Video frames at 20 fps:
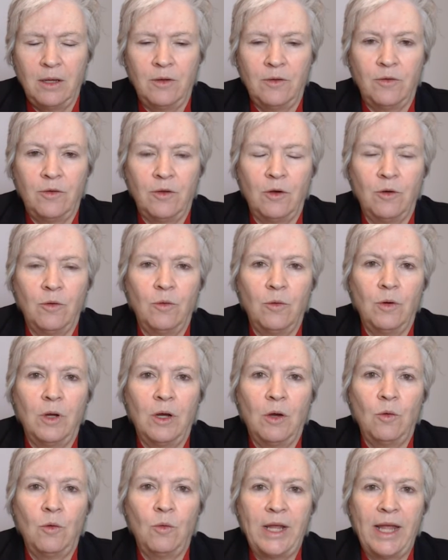So
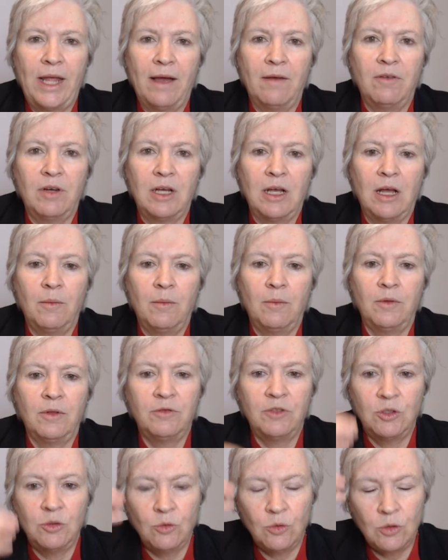we have a couple
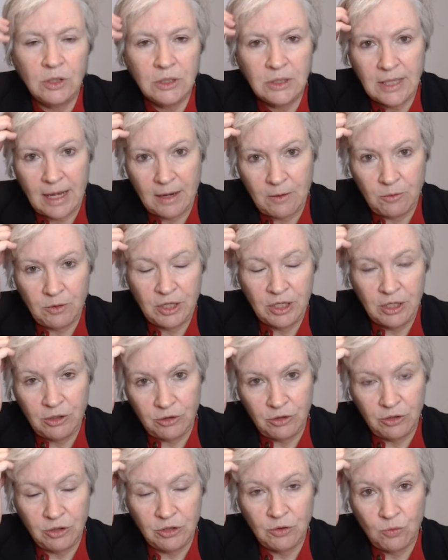of tools that we
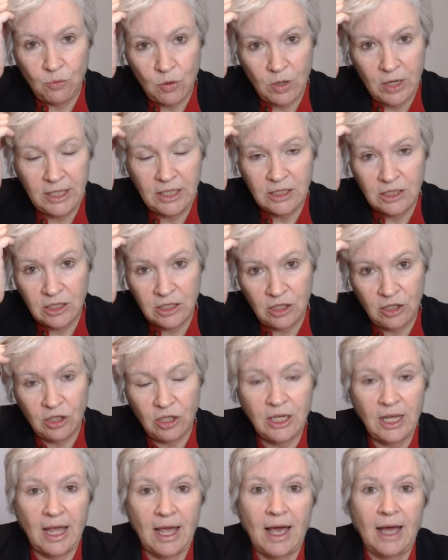use. One is to
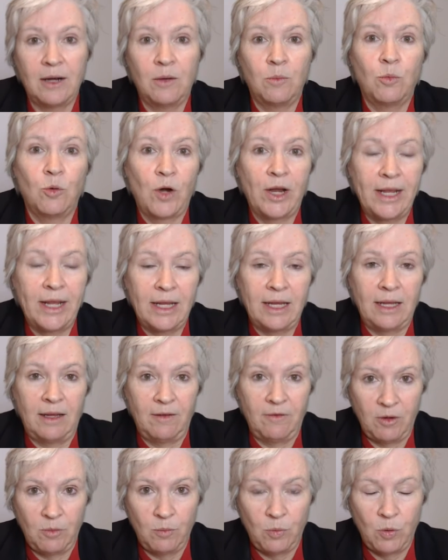look at a
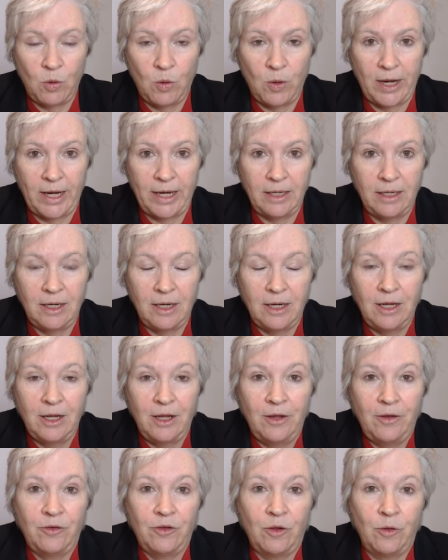break-even point.
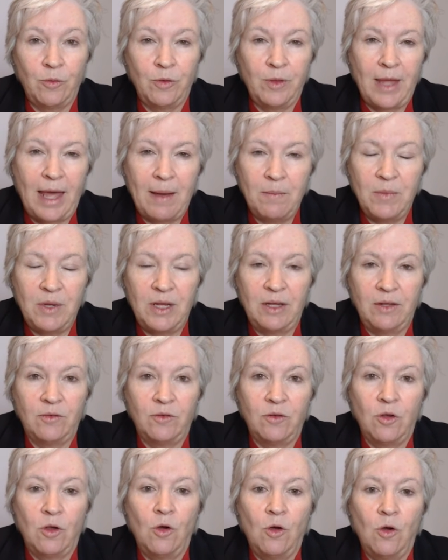So that
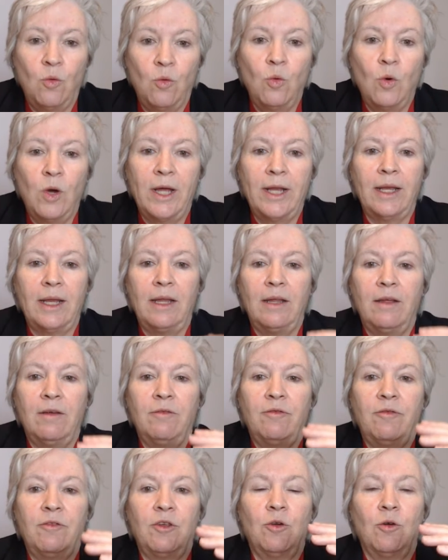means, what
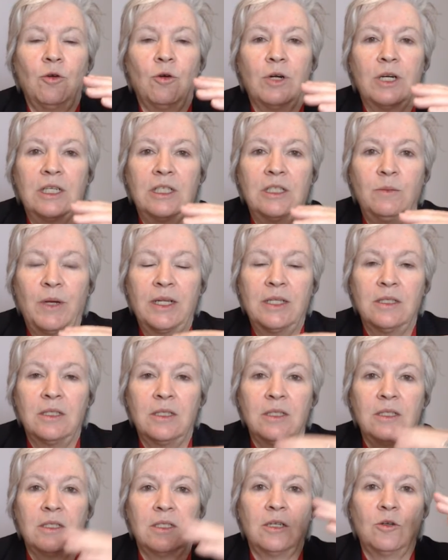if your
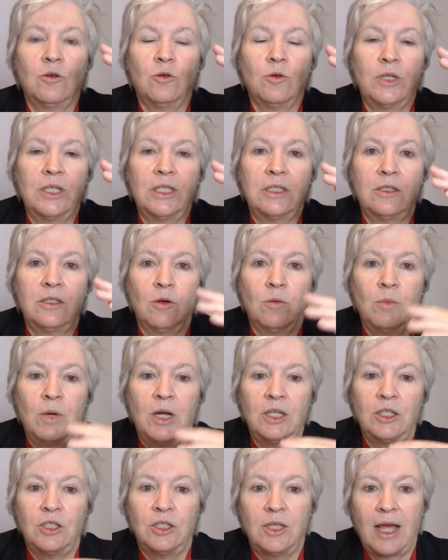expenses increased so
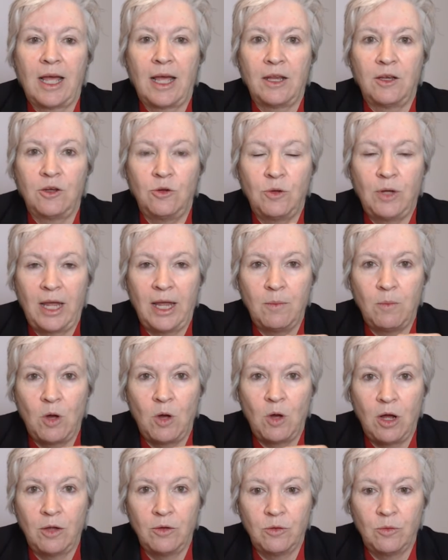much that you came
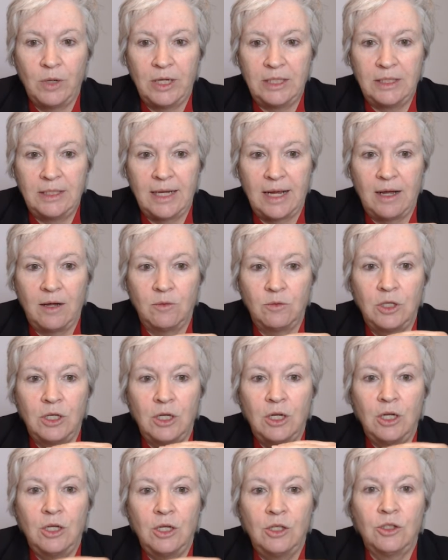all the way down
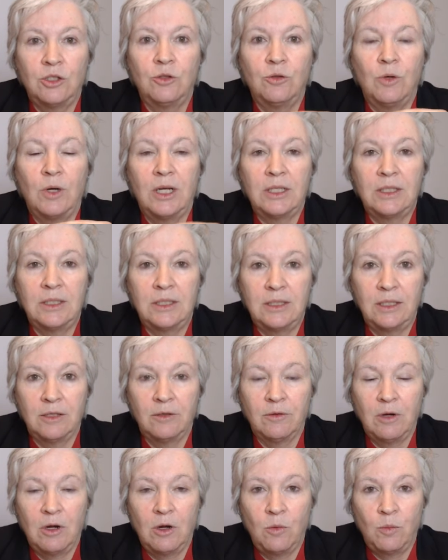to a
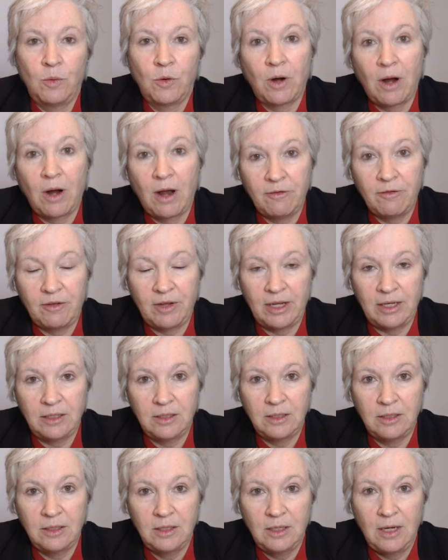zero
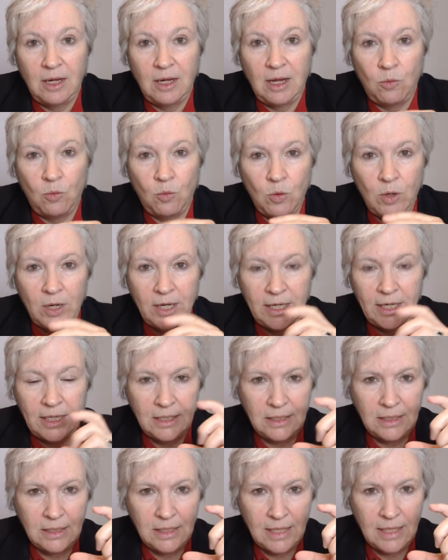profit? What
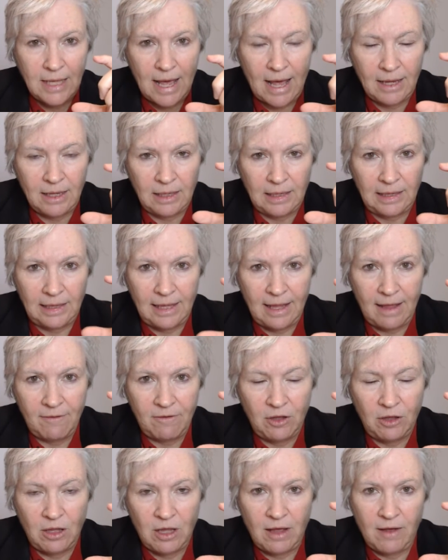is that
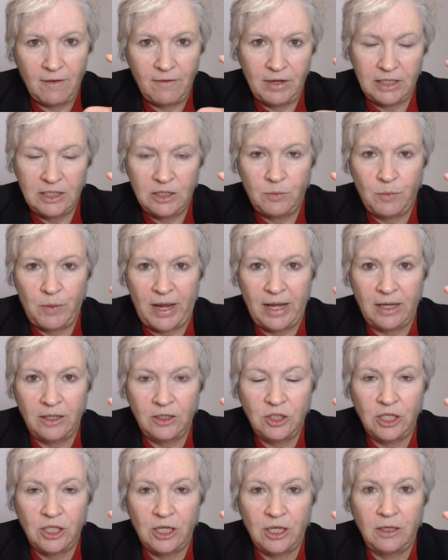level of
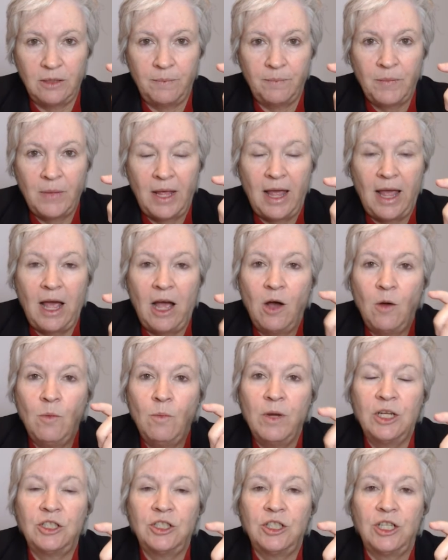expansion? How
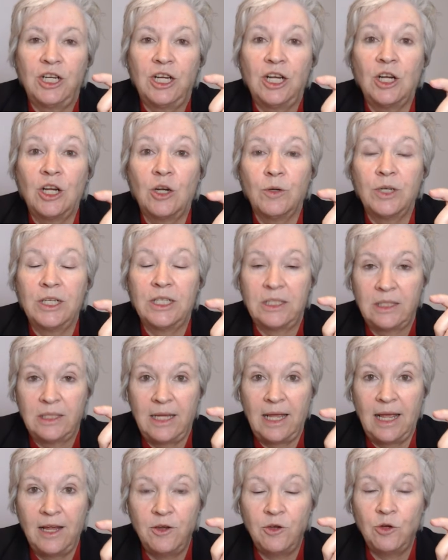much increase
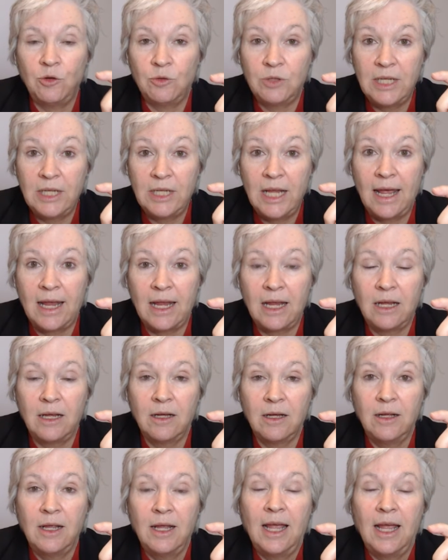can you take
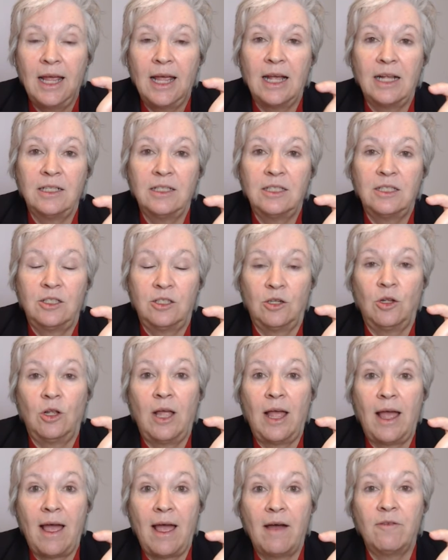and still
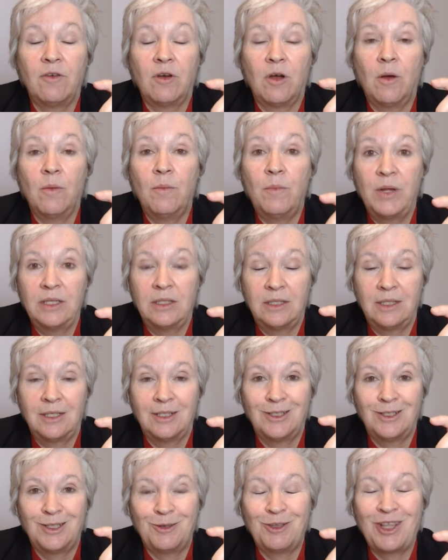have a
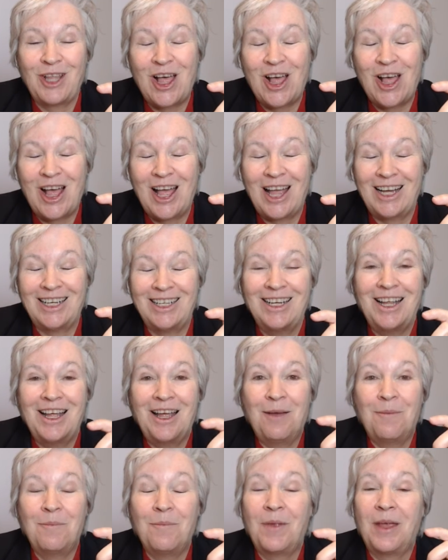business in line?
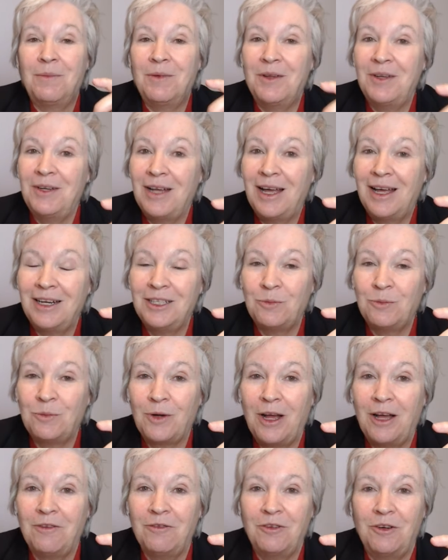Maybe not as
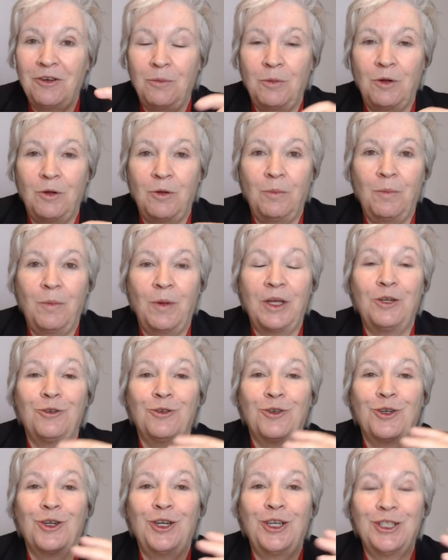profitable, but
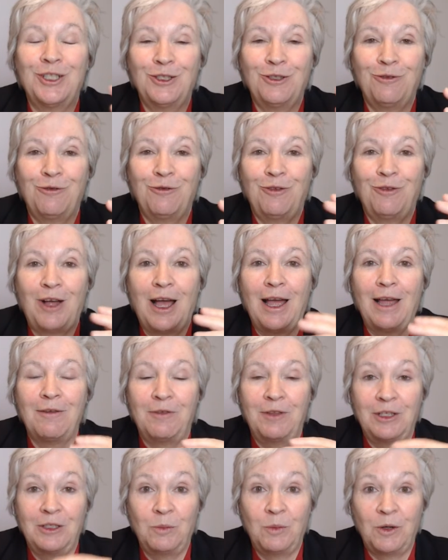you're going to survive
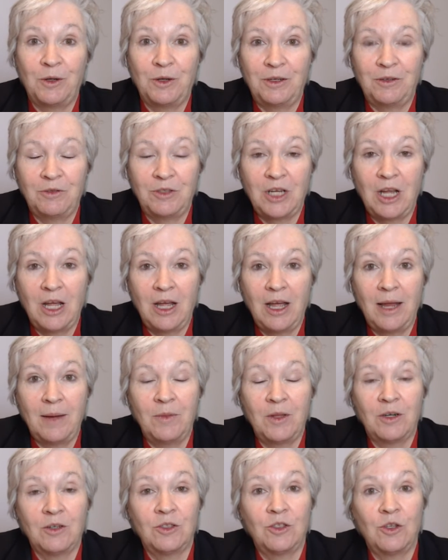this period of time.
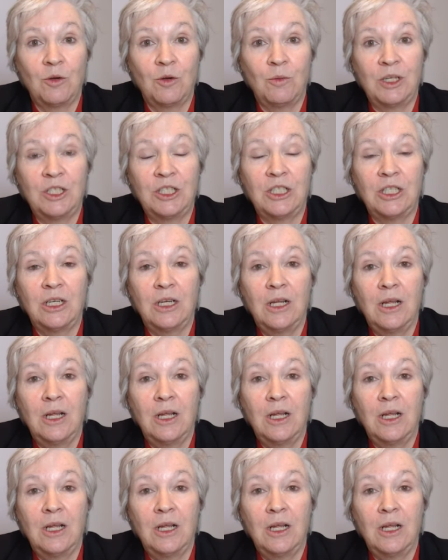There's so much